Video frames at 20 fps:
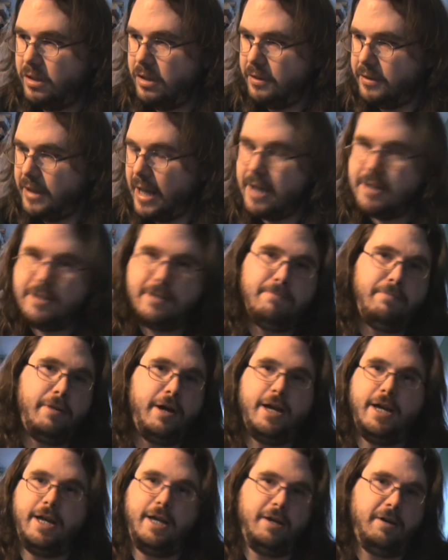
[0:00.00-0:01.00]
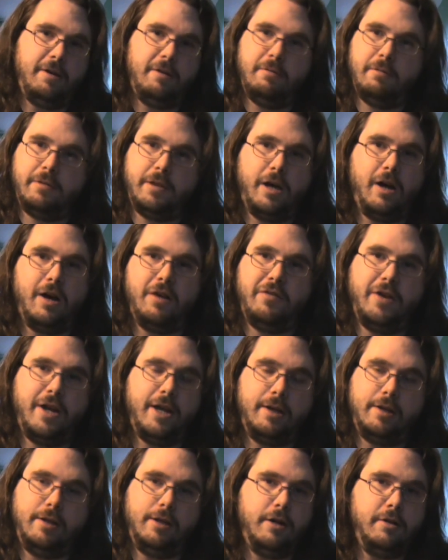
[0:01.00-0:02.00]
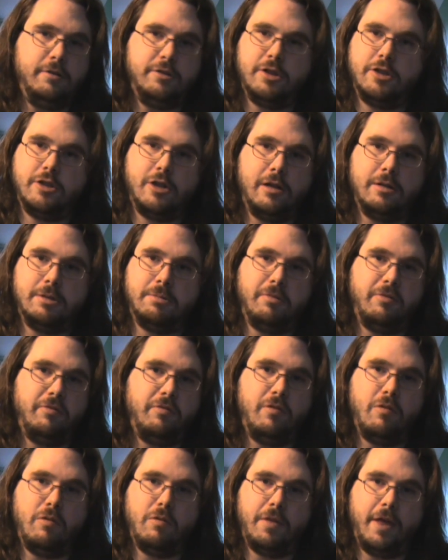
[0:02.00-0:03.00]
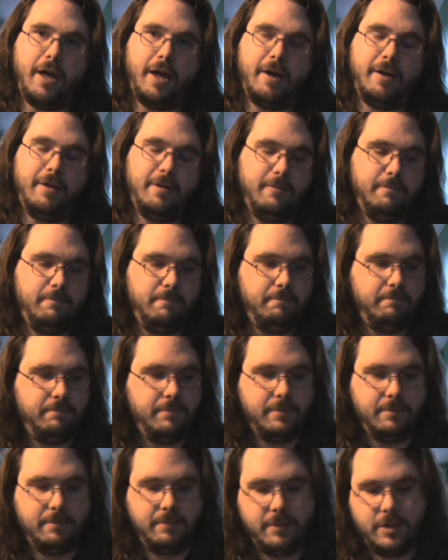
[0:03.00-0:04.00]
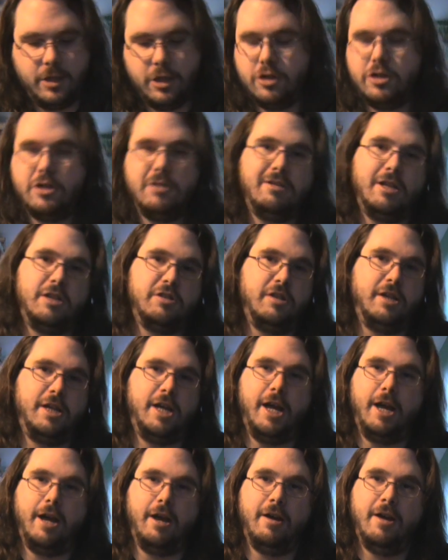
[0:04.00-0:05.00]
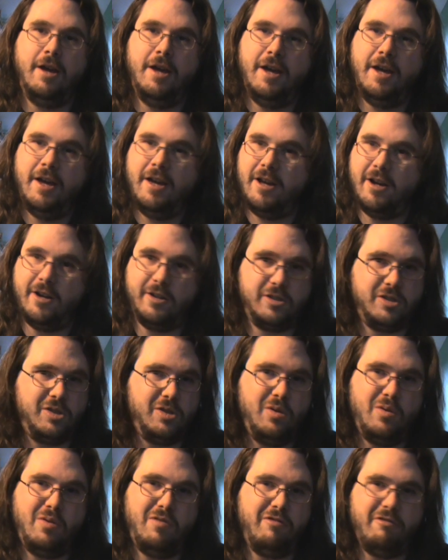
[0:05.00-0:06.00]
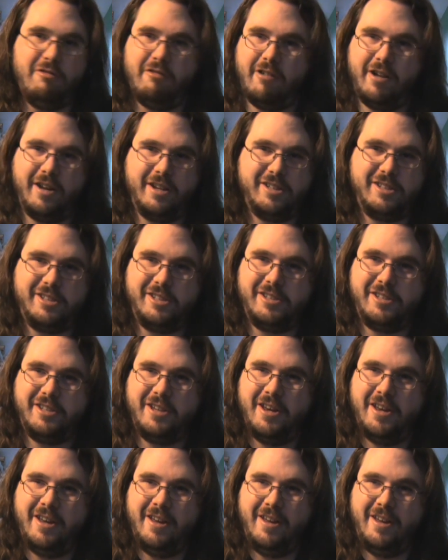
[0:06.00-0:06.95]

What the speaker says: that debate that I've heard loads of times before, that YouTube doesn't care at all for its